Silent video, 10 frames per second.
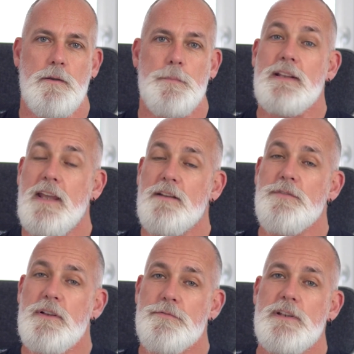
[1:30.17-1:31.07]
but
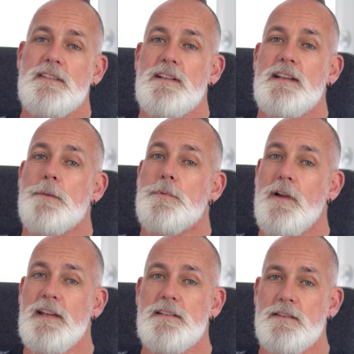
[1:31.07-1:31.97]
Canva have recently
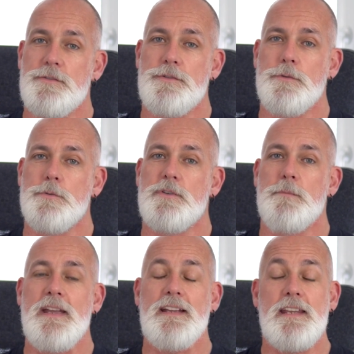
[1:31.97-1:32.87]
upgraded this tool to
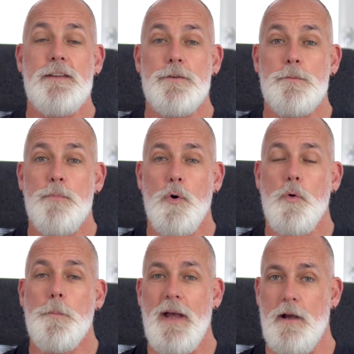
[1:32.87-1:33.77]
make it even
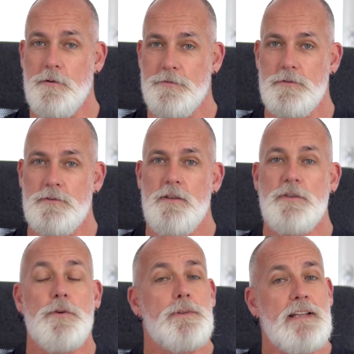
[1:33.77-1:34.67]
more powerful.
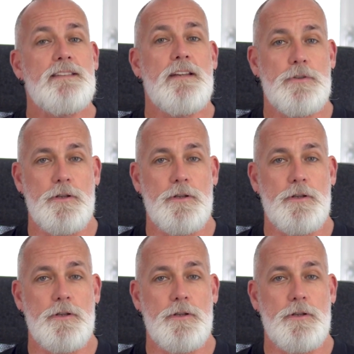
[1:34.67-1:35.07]
So let's have a